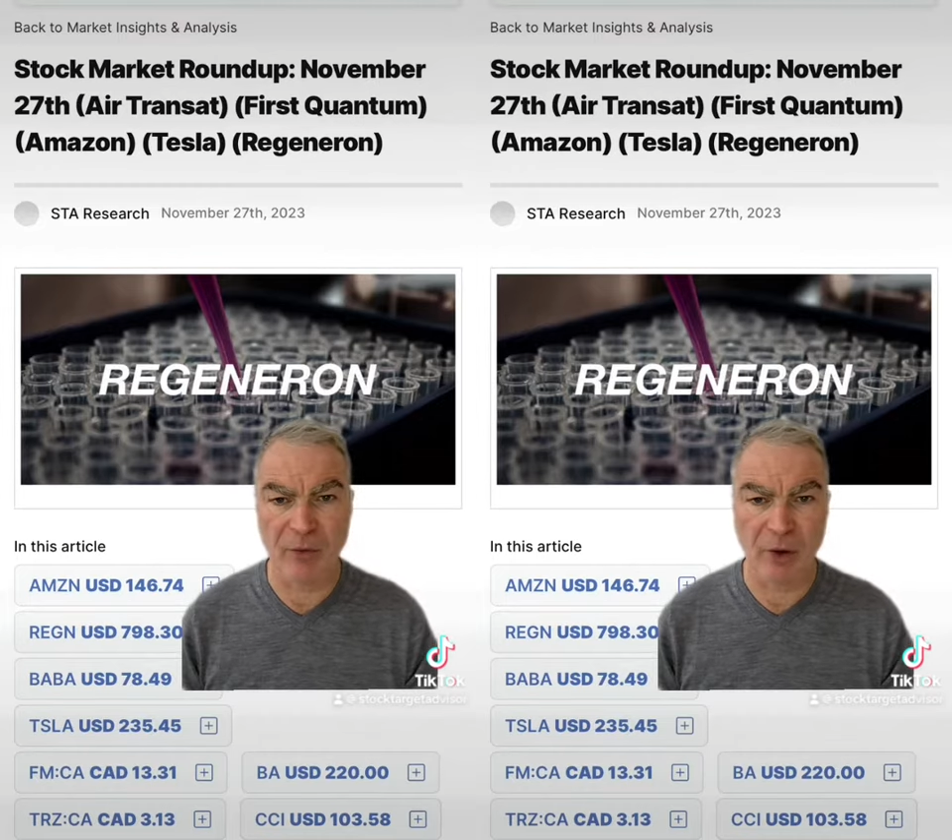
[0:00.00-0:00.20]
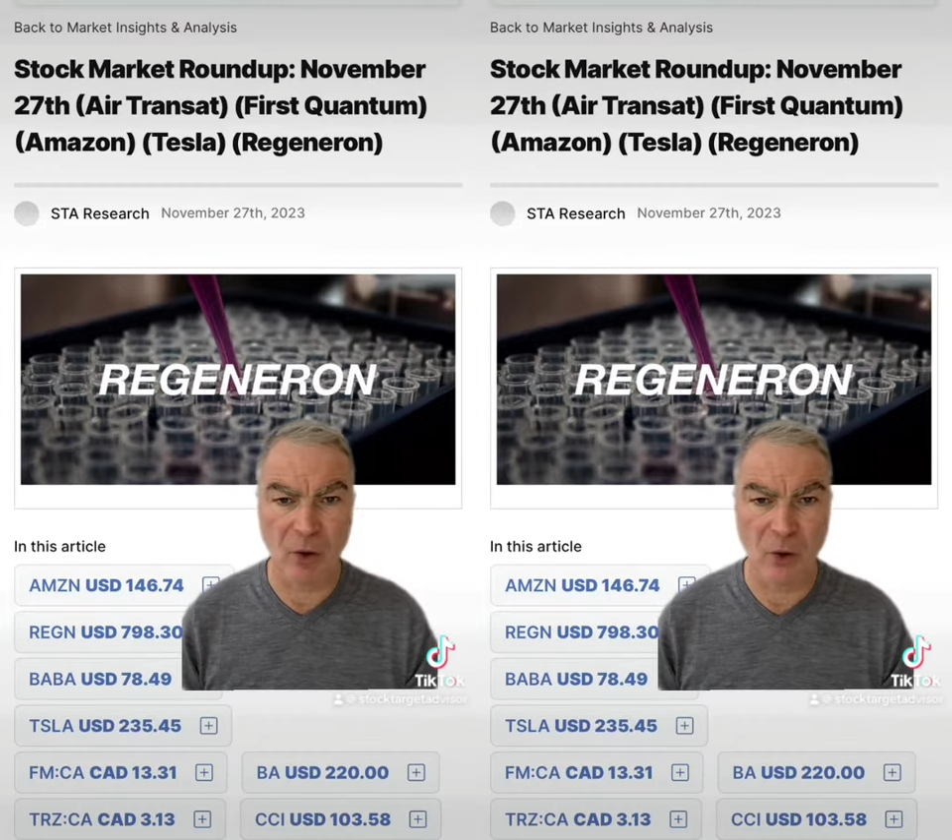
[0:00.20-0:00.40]

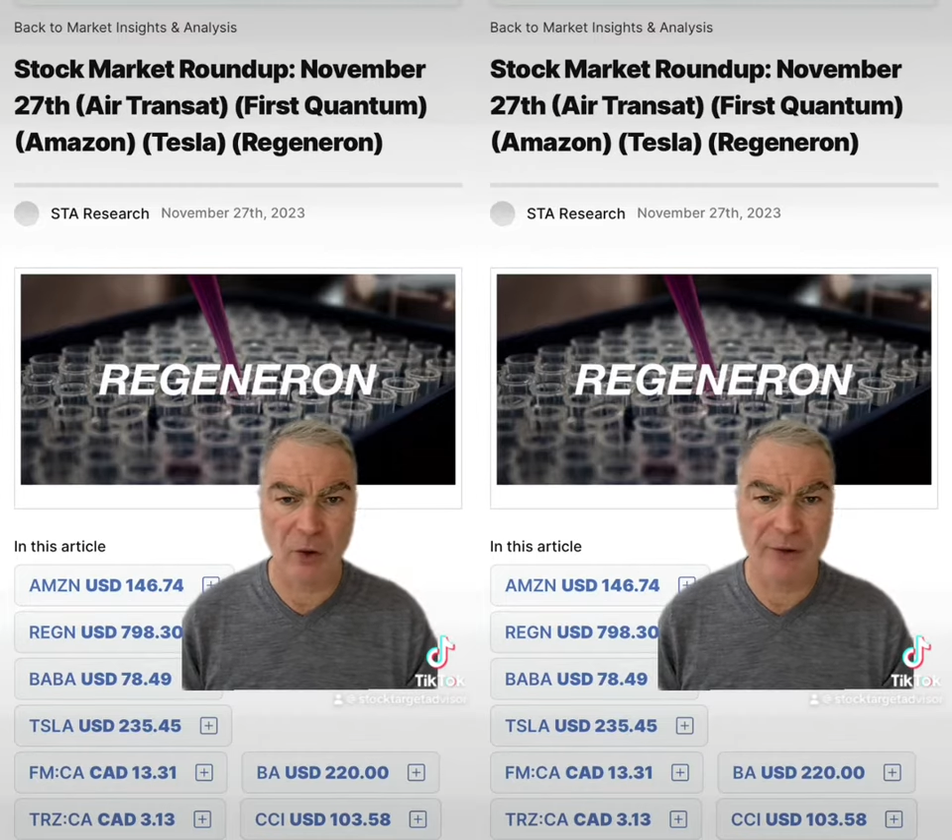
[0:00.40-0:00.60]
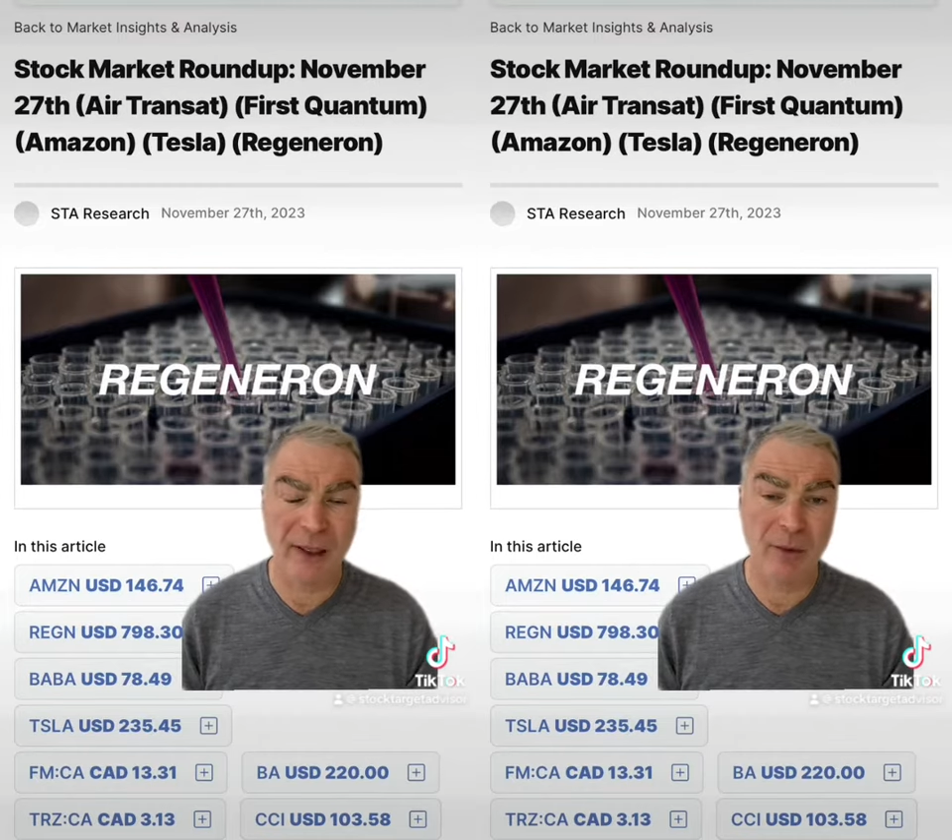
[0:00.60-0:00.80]
We've got
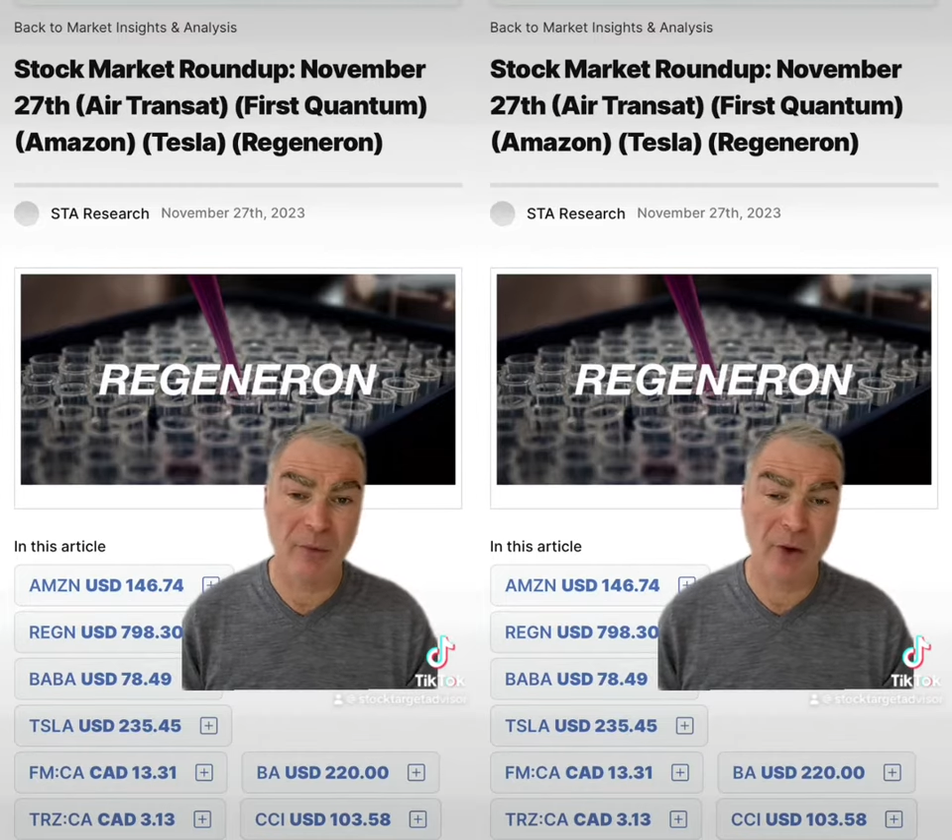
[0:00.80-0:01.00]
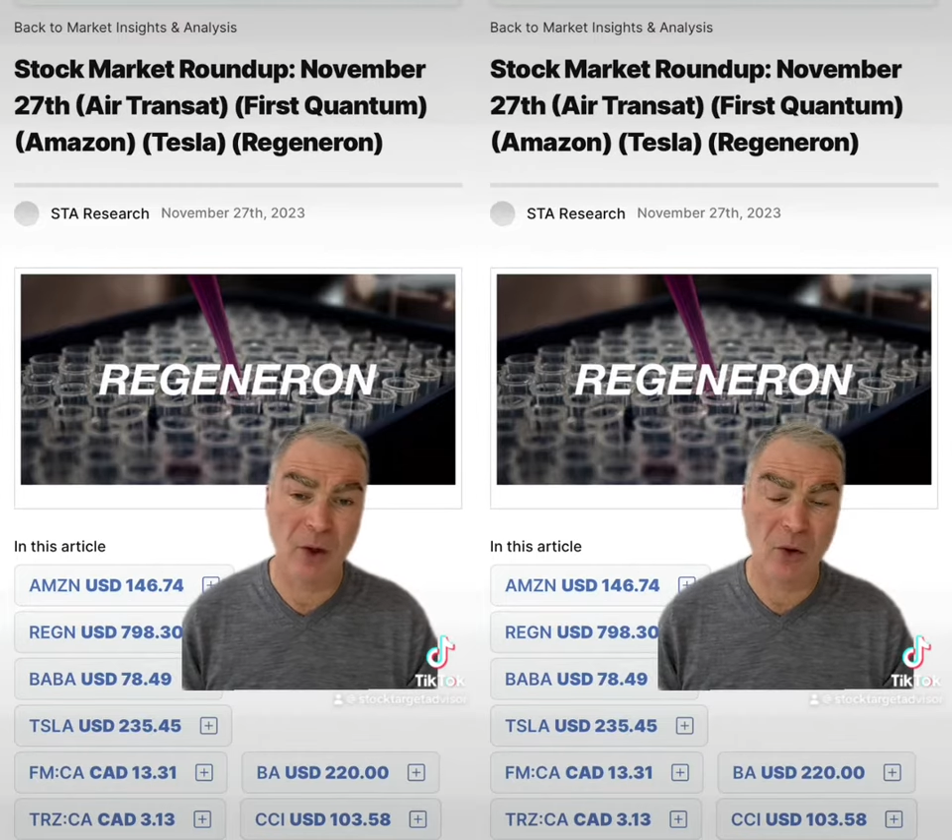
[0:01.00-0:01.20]
oil down,
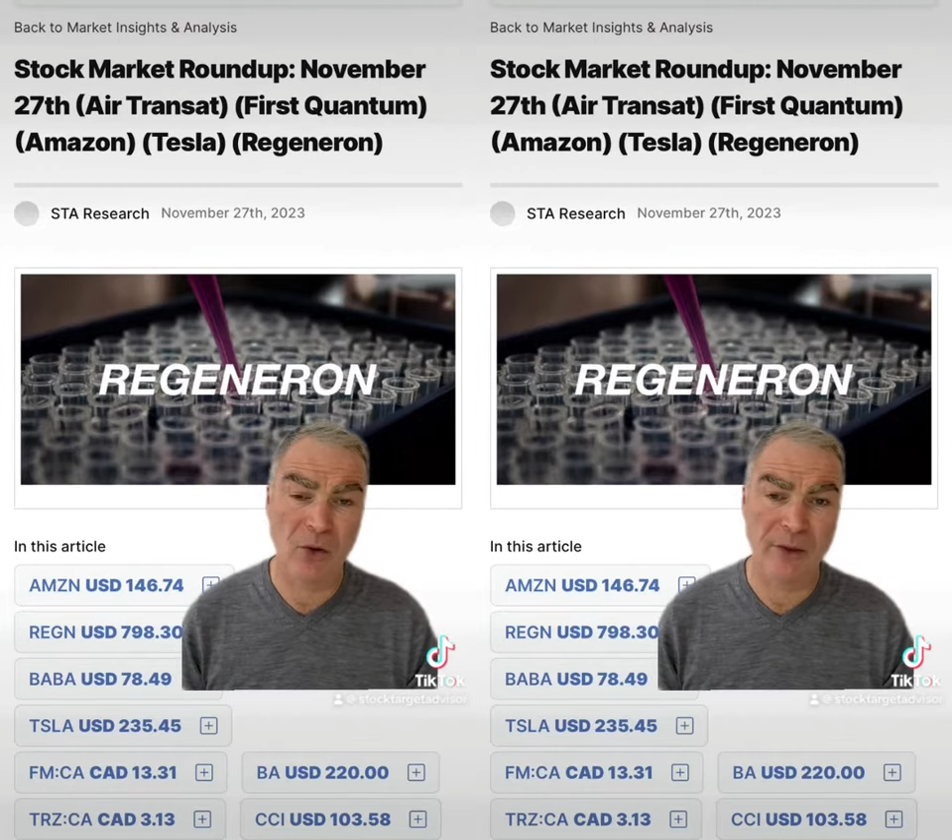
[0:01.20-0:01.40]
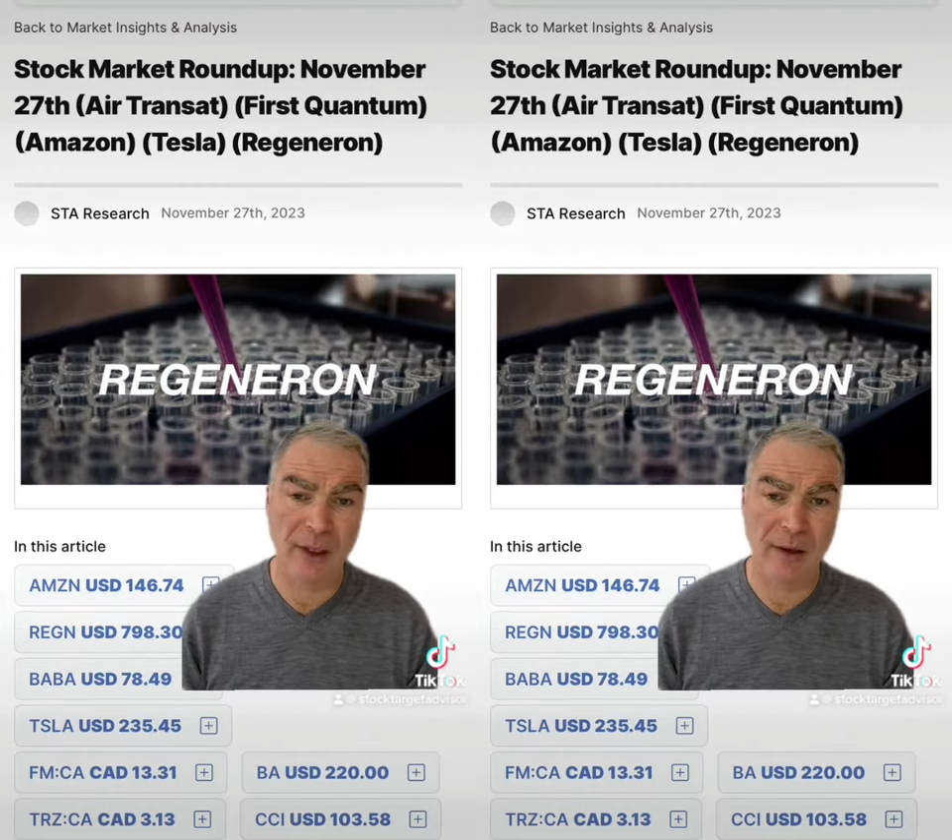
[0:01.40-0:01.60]
we've got
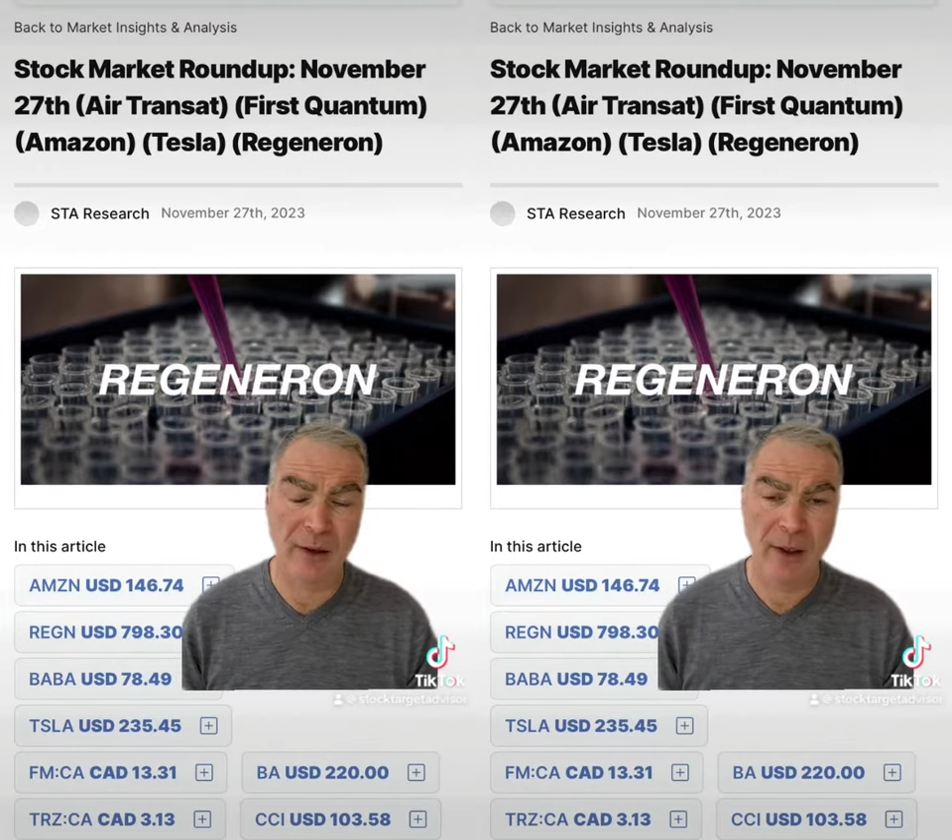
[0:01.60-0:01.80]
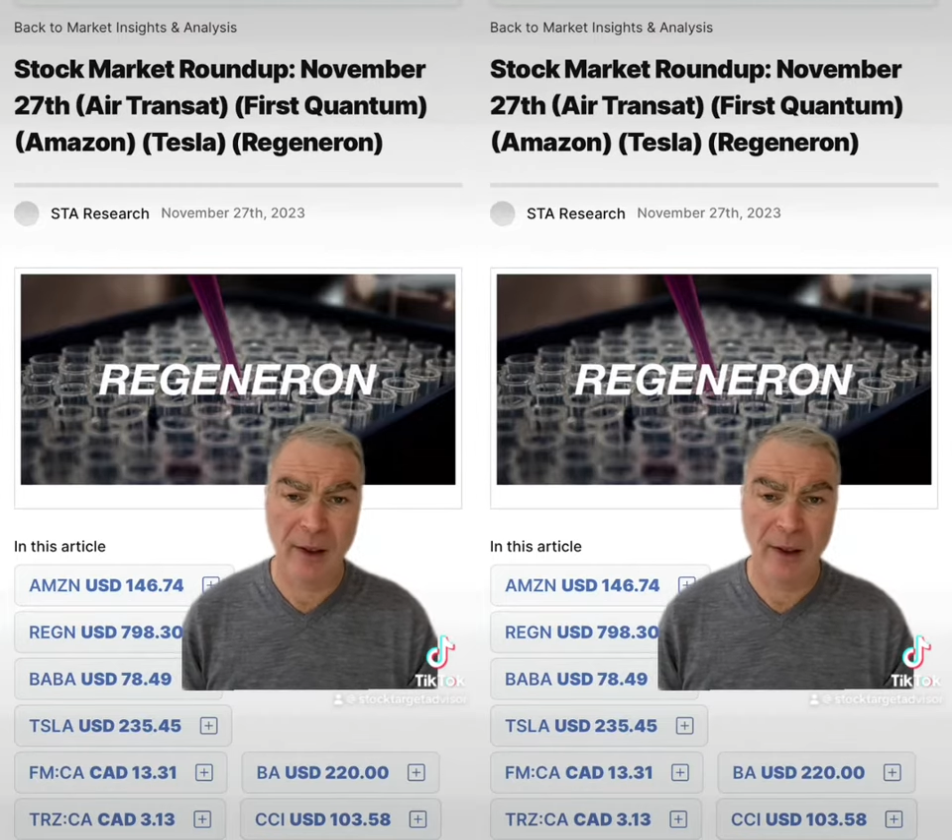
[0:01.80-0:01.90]
gold down,